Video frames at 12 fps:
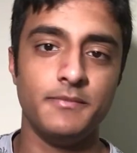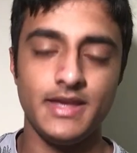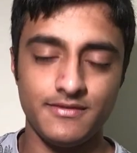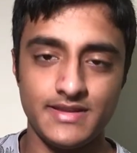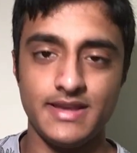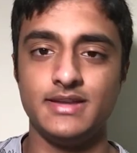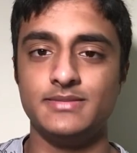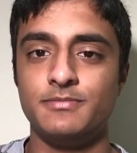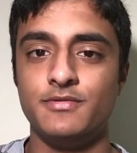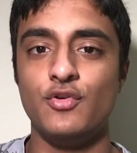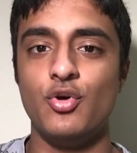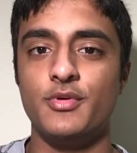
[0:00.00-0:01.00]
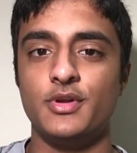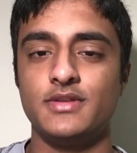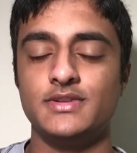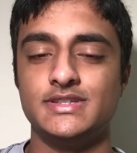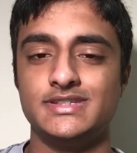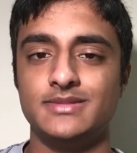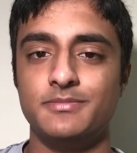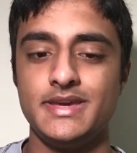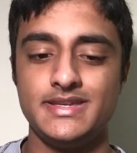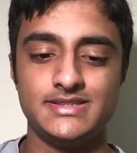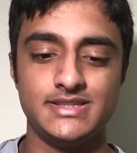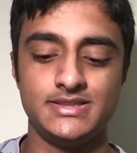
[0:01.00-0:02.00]
if they can perform on a consistent
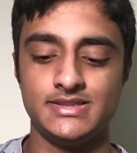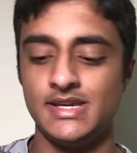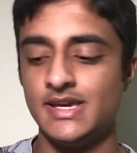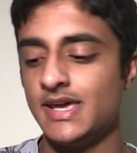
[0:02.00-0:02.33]
basis.